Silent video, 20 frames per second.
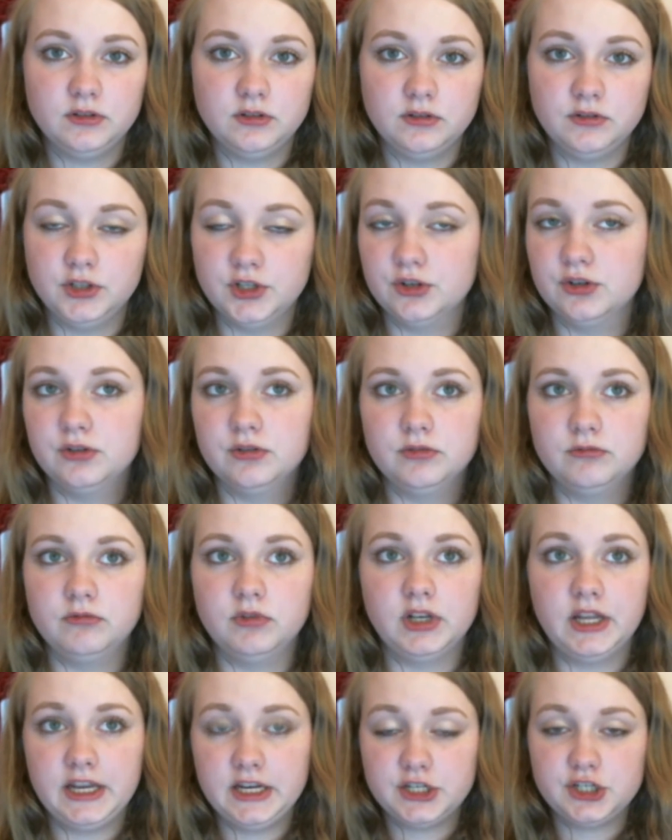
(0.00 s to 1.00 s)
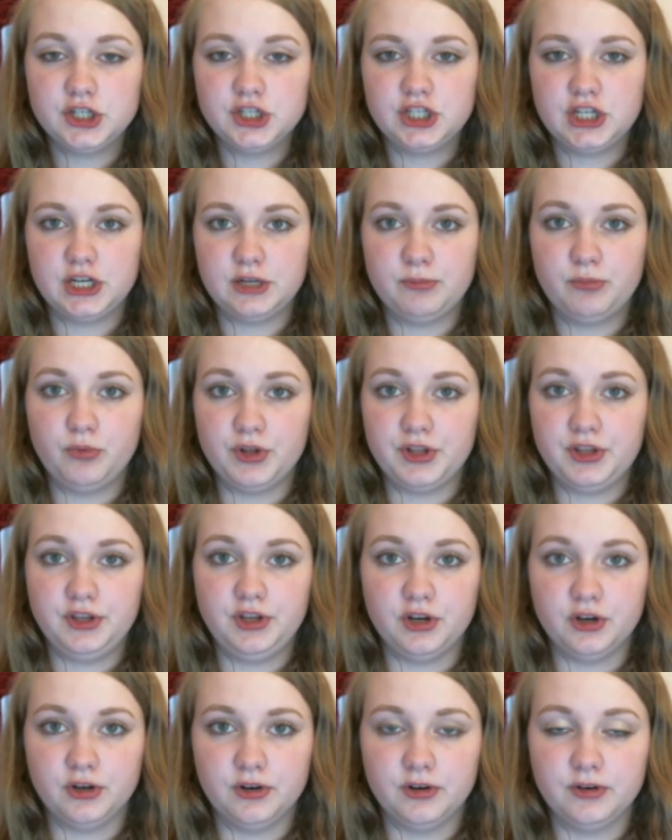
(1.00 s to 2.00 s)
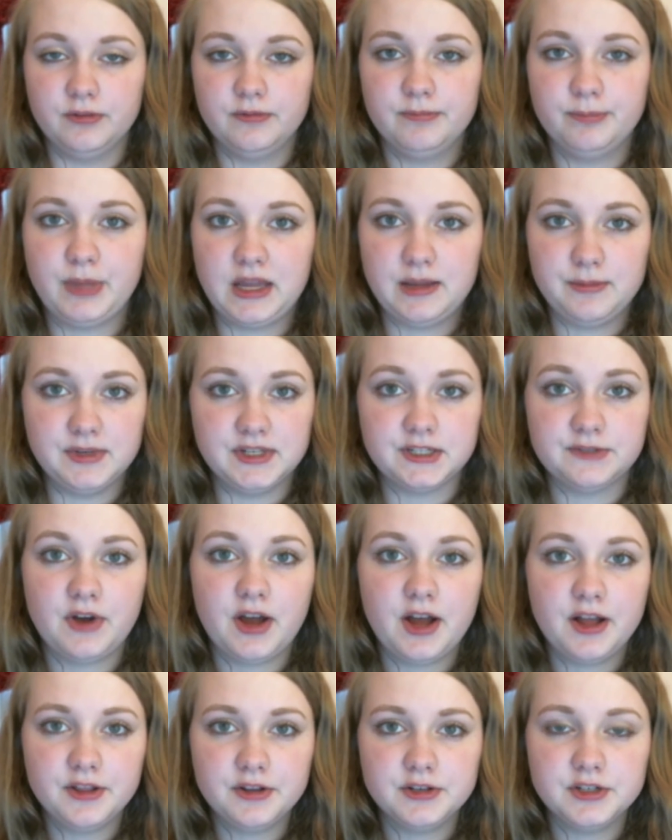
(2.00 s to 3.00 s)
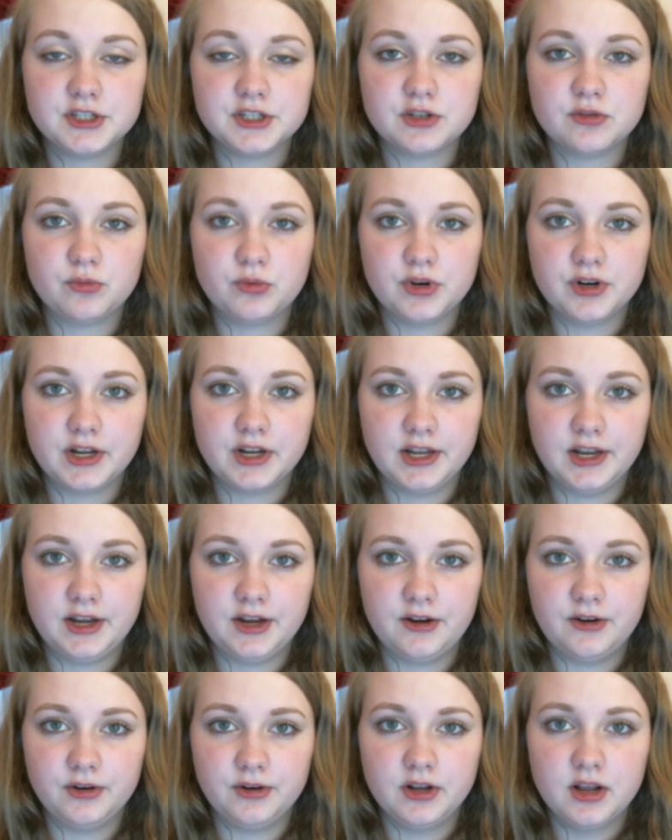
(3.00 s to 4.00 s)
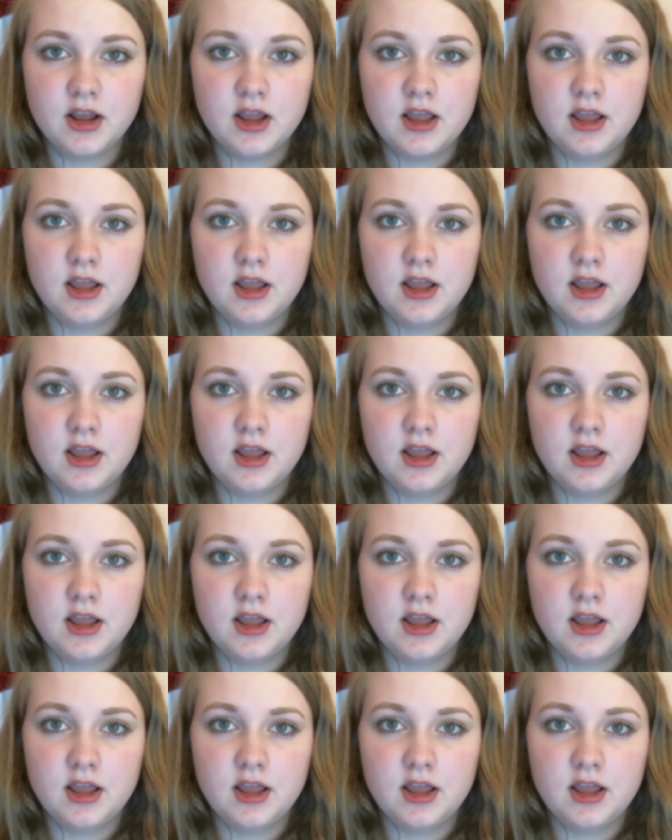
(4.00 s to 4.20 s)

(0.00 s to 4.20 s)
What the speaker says: your relationship with your baby's father doesn't work out,